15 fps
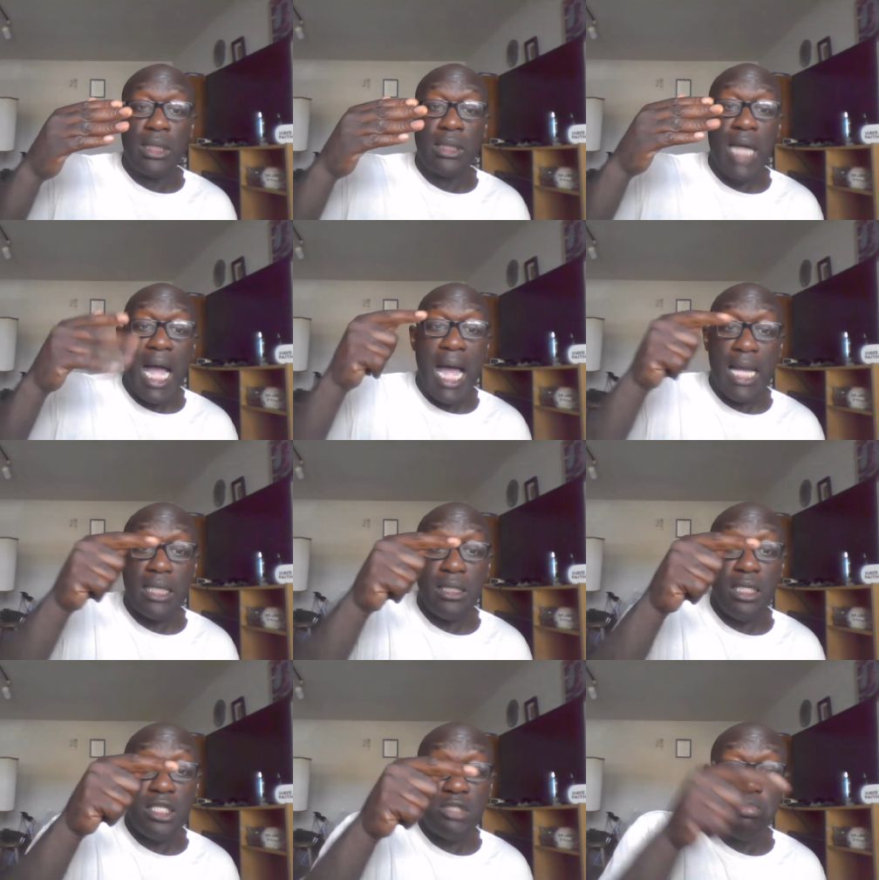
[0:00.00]

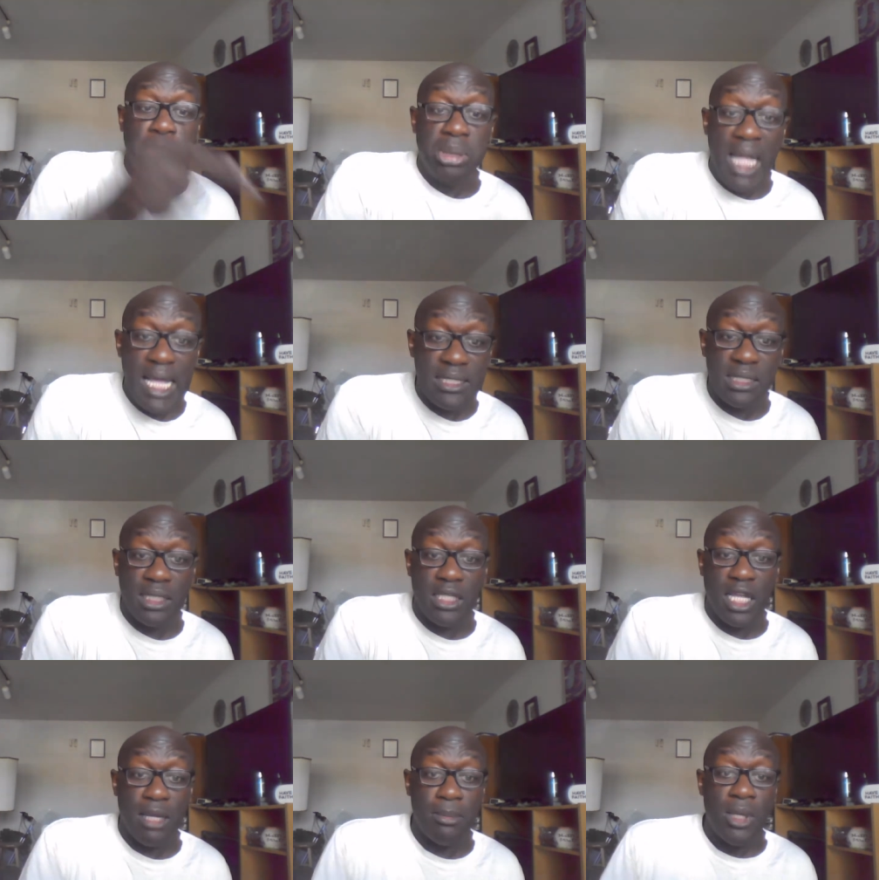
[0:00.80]
God is
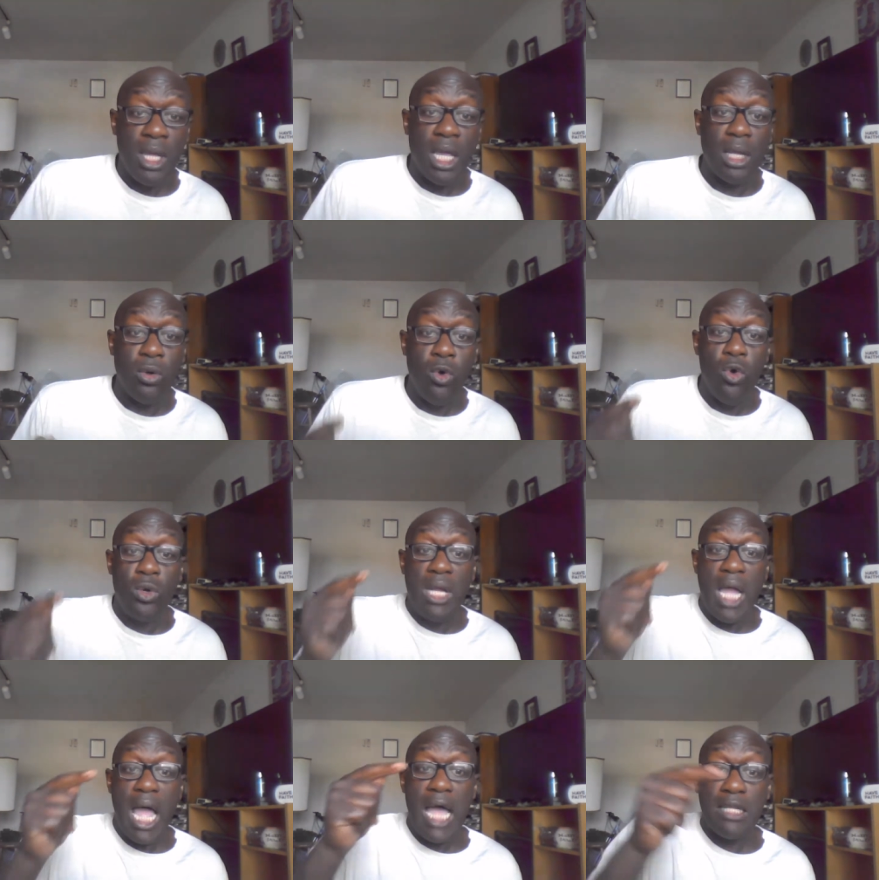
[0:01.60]
blessing them and
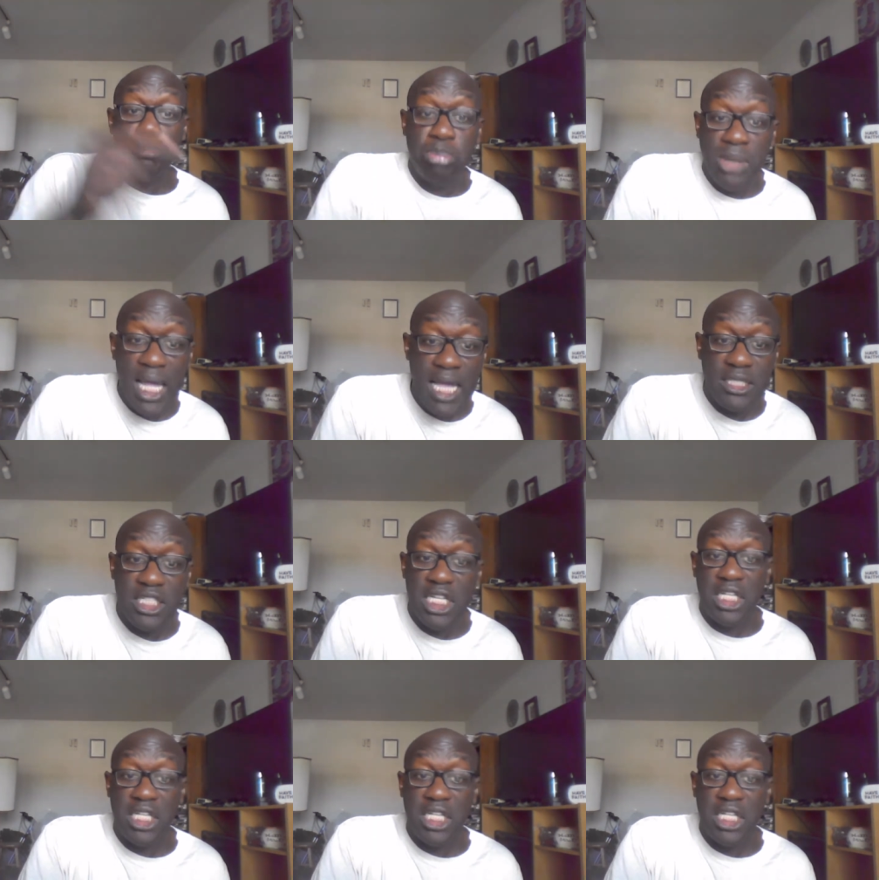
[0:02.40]
who God bless,